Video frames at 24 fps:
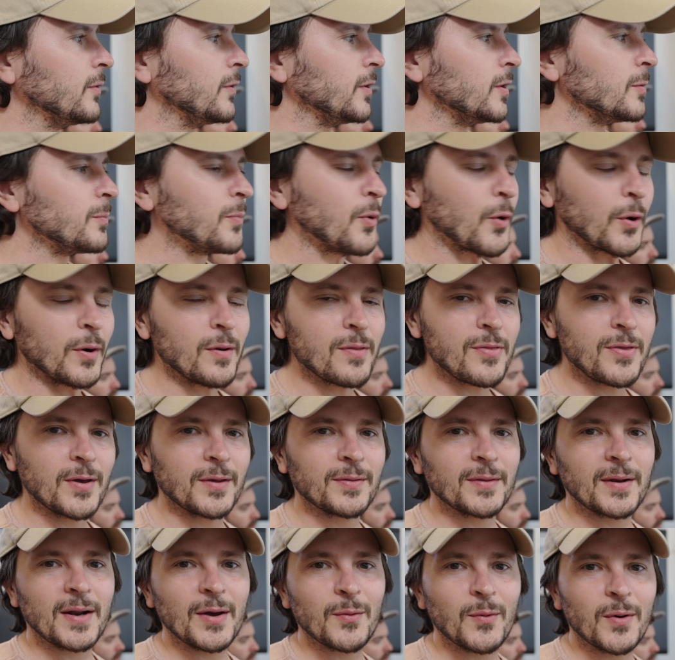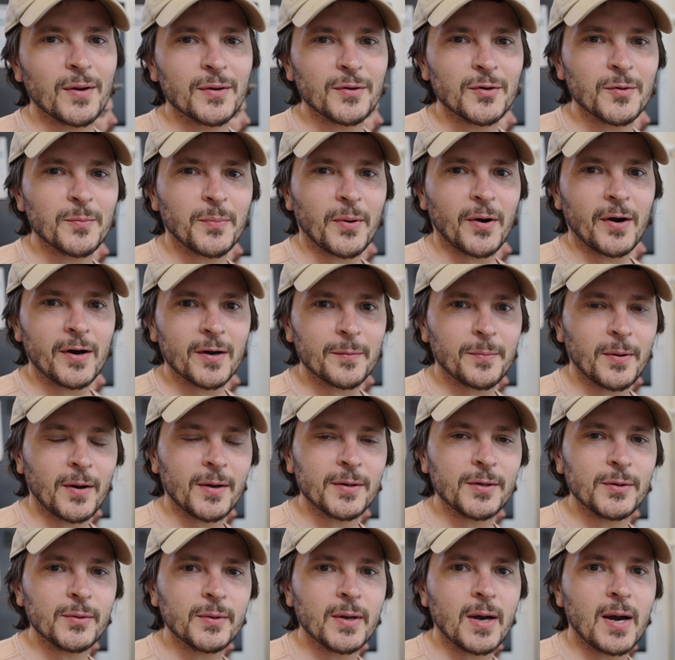the important thing that I want to impart
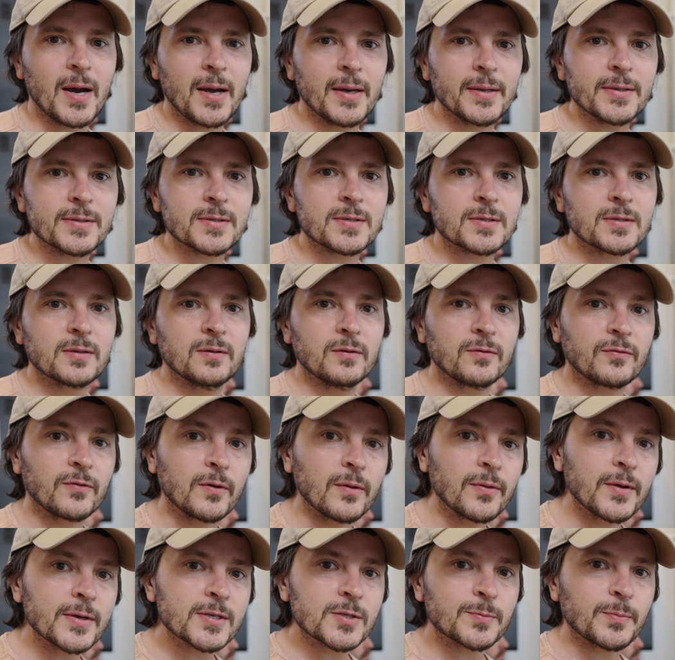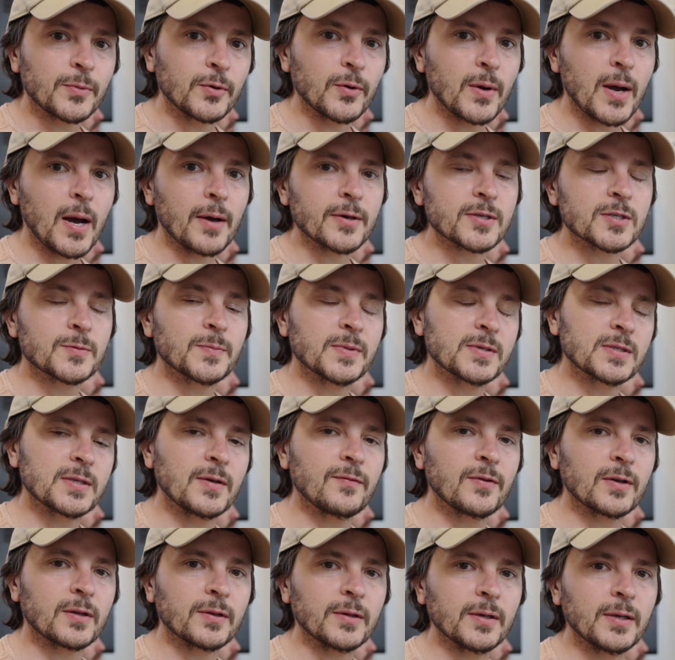upon you guys for this brew house
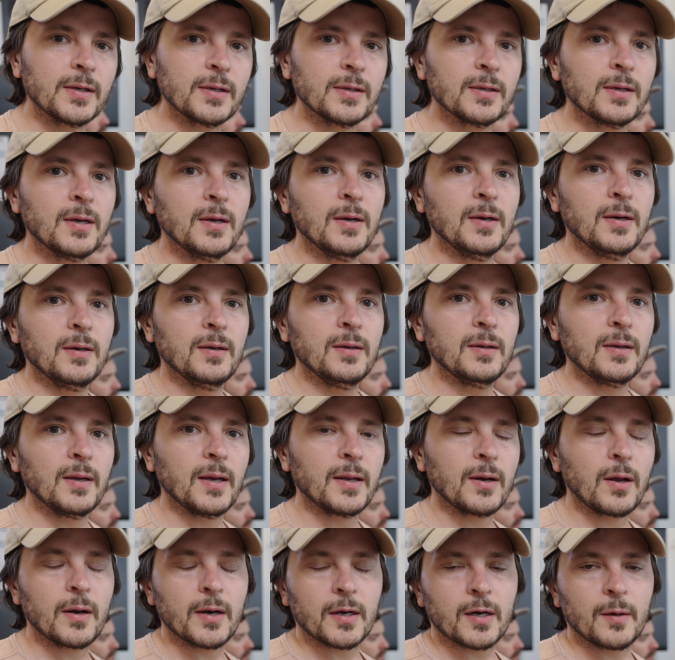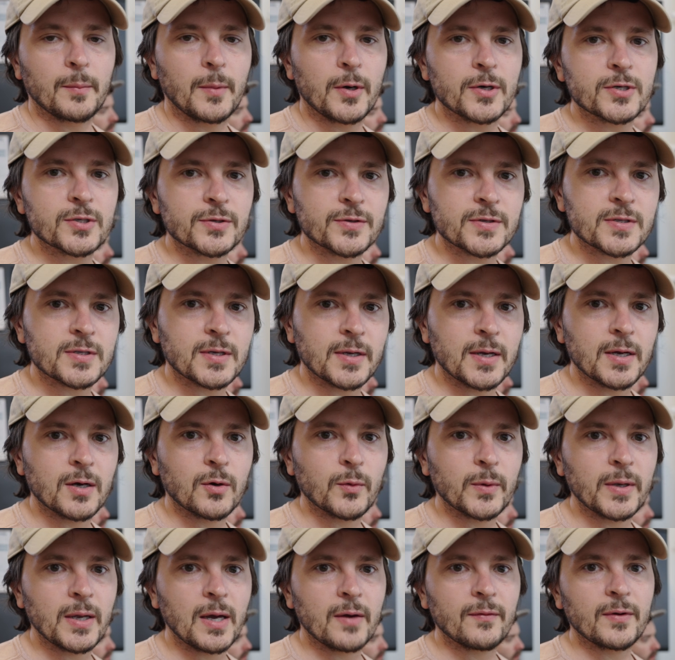specifically, and on a commercial scale,
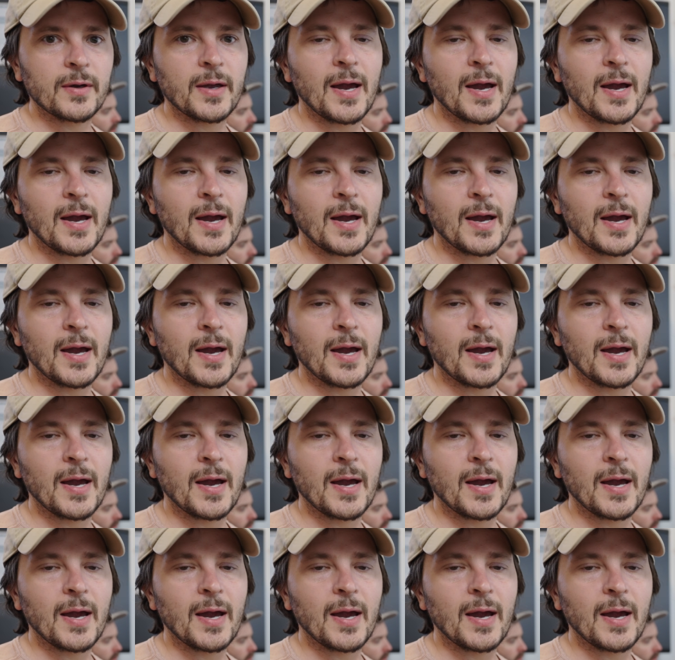we have a